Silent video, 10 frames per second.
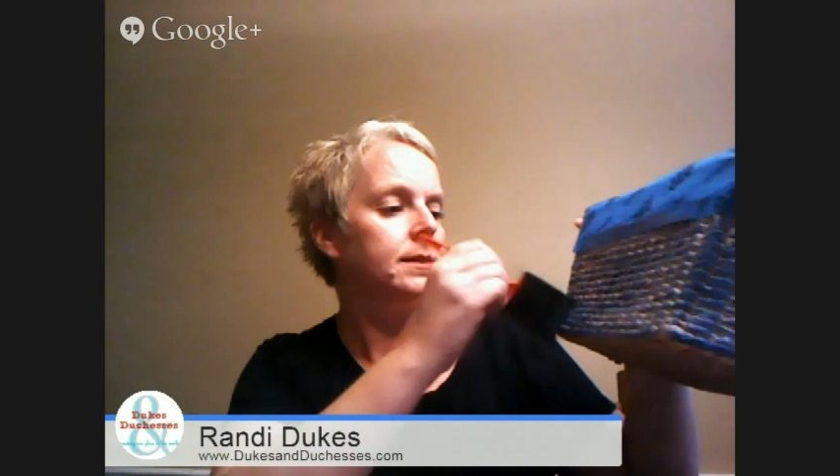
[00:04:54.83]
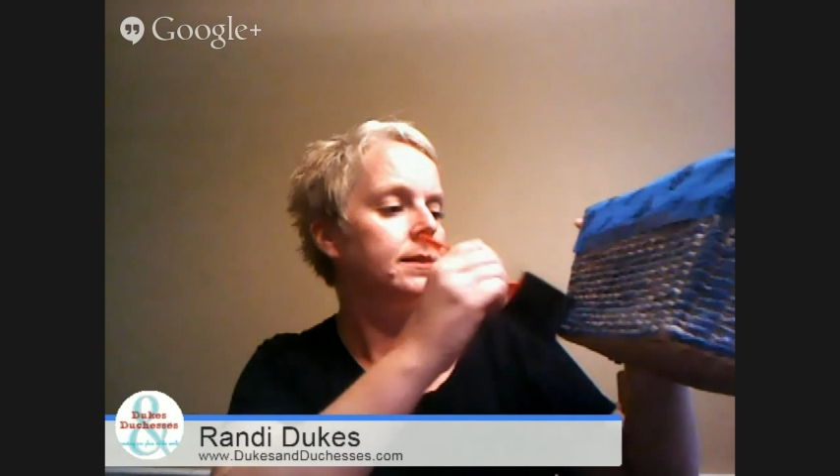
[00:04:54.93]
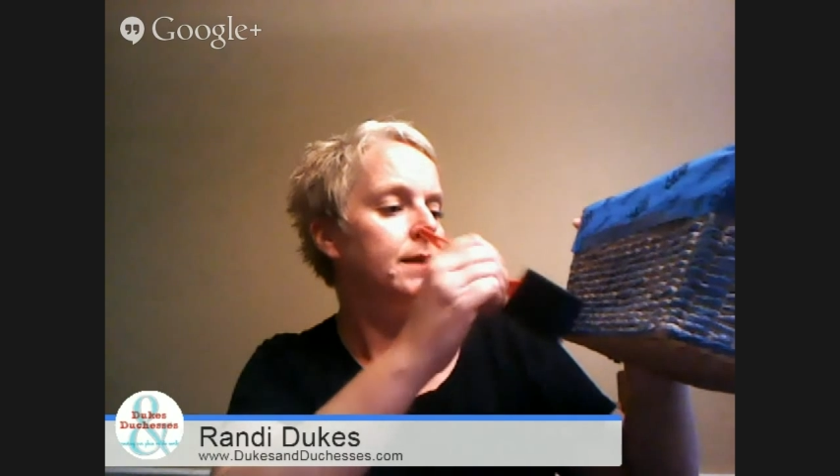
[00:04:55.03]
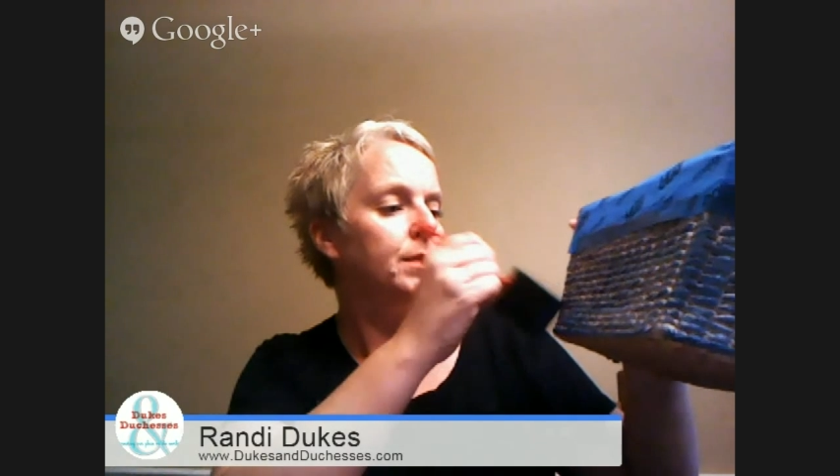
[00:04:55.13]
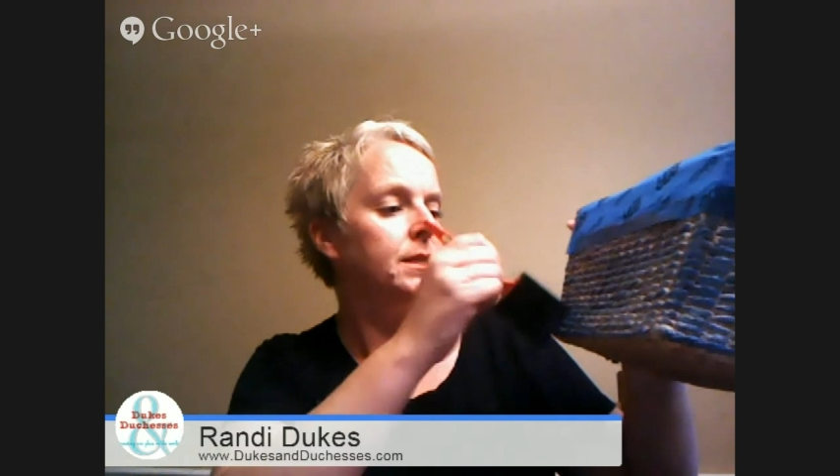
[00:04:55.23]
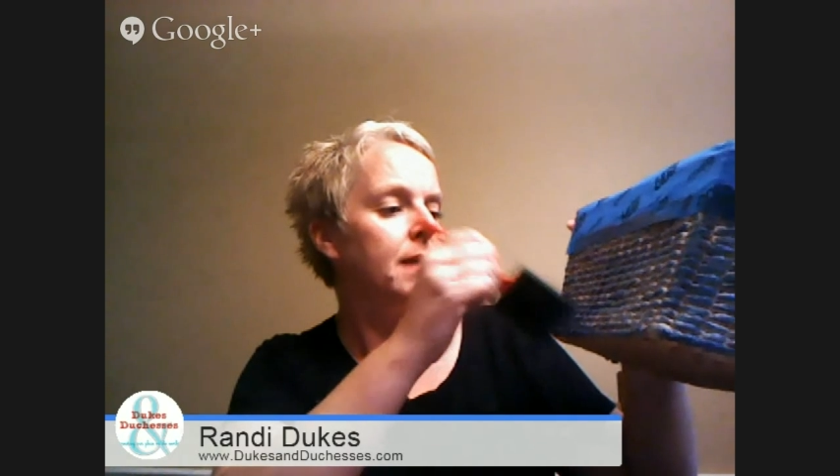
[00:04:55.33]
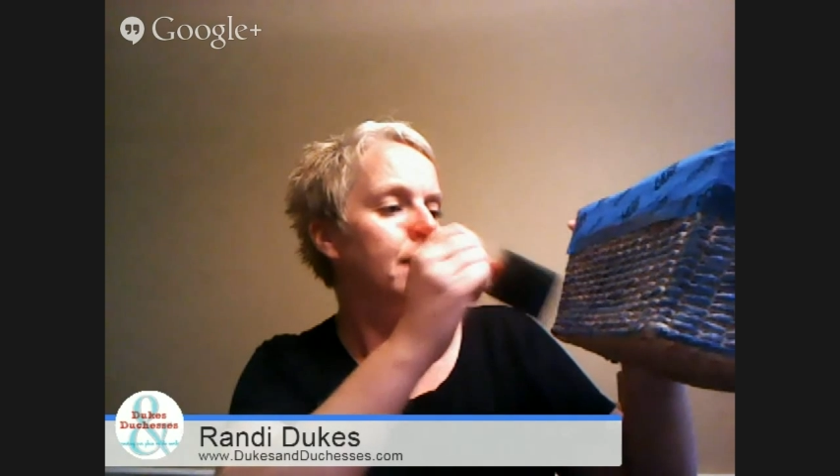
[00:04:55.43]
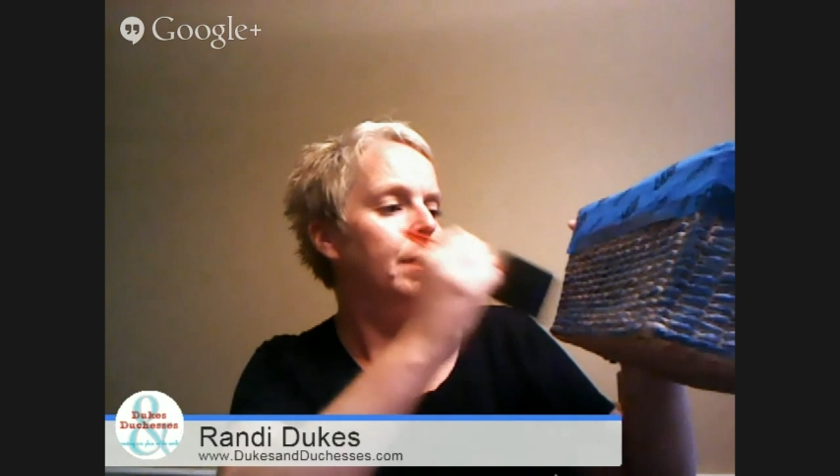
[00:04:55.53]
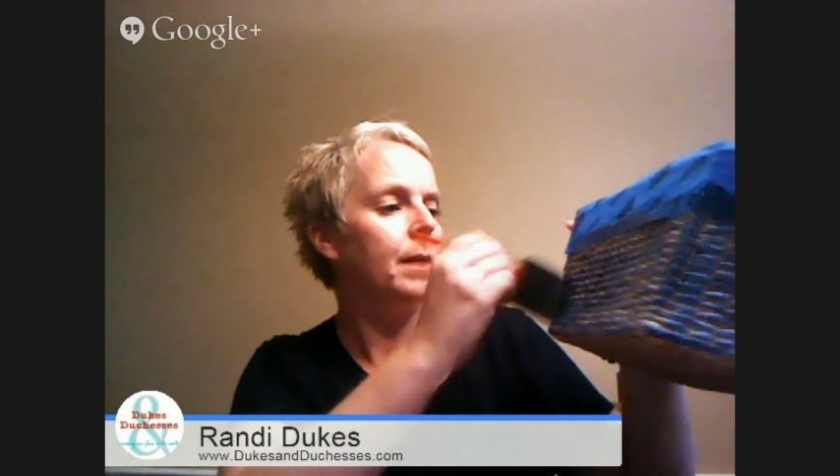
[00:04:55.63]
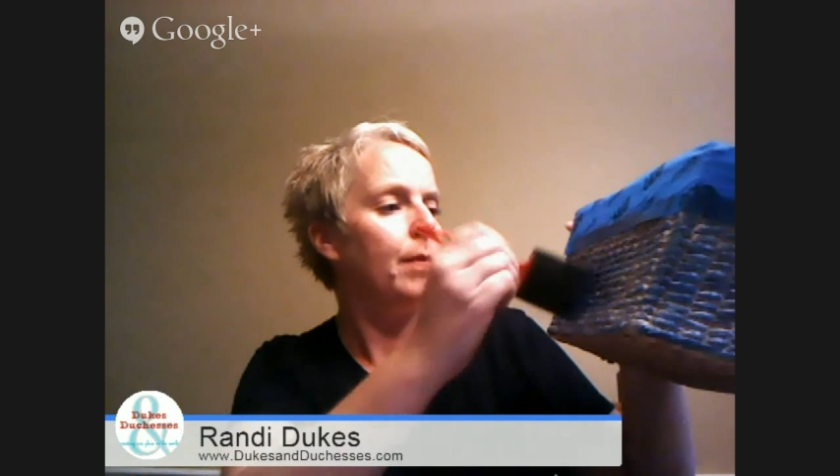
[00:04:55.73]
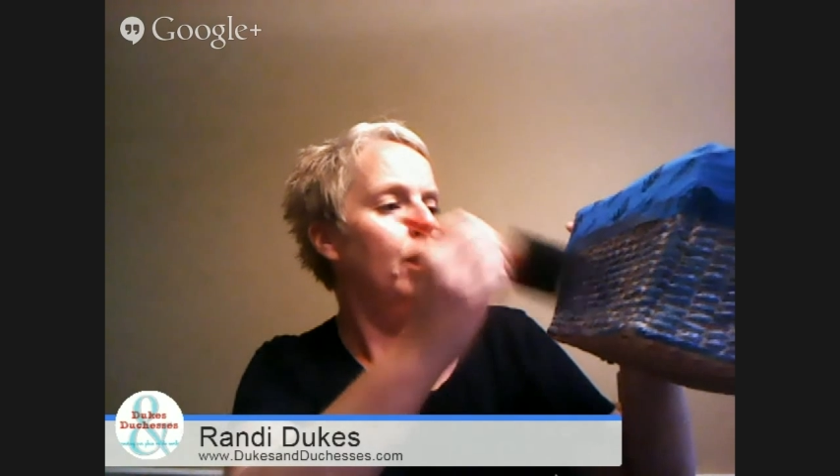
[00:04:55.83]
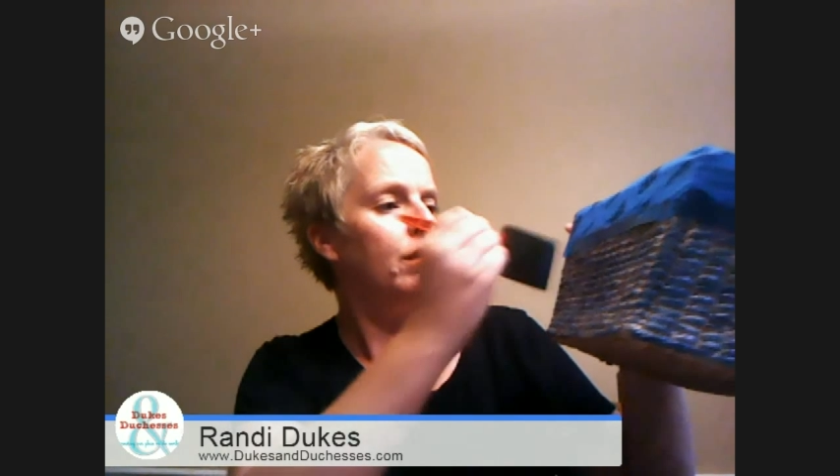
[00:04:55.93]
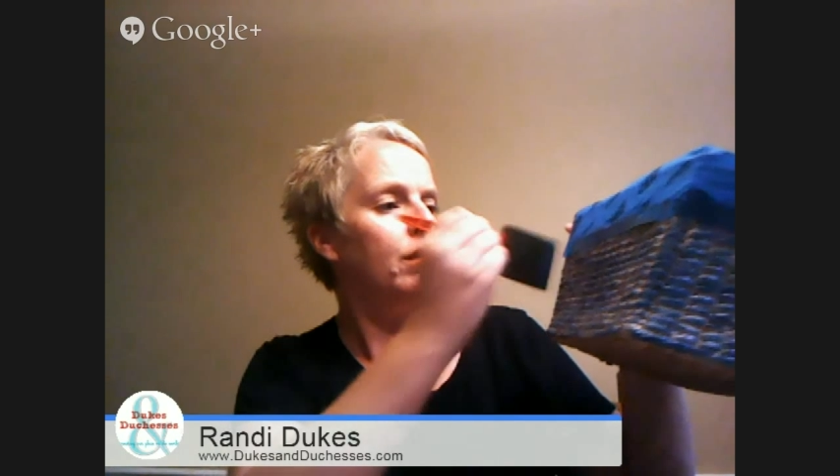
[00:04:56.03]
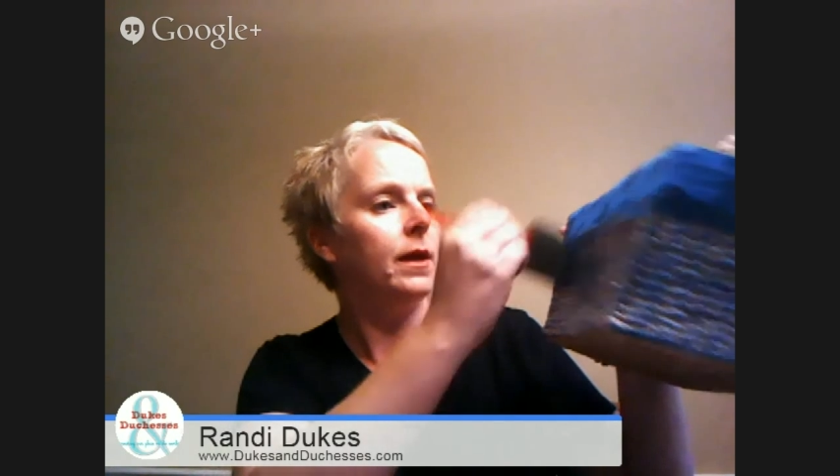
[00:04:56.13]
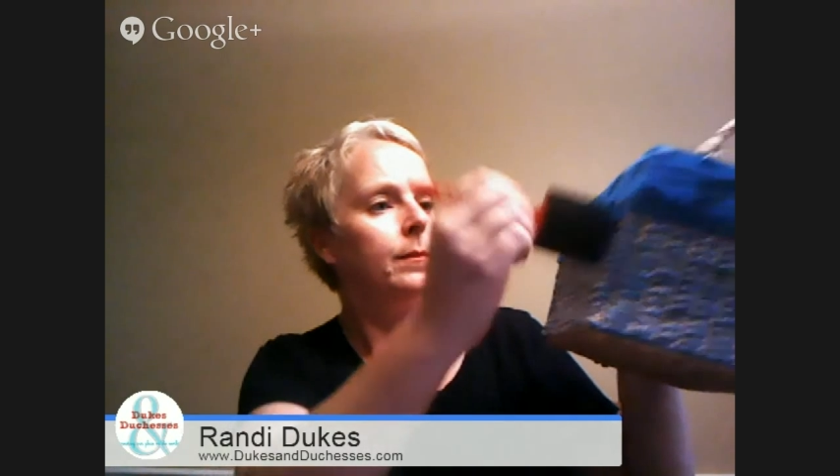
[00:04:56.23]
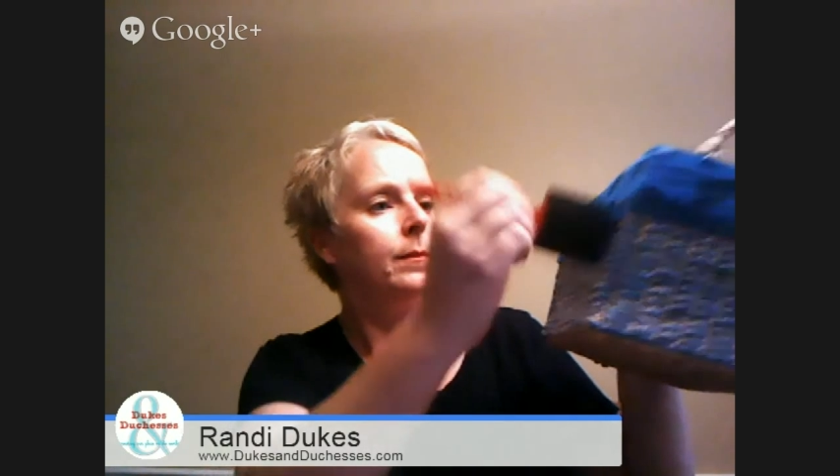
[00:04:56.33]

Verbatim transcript: Skip the taping part of it.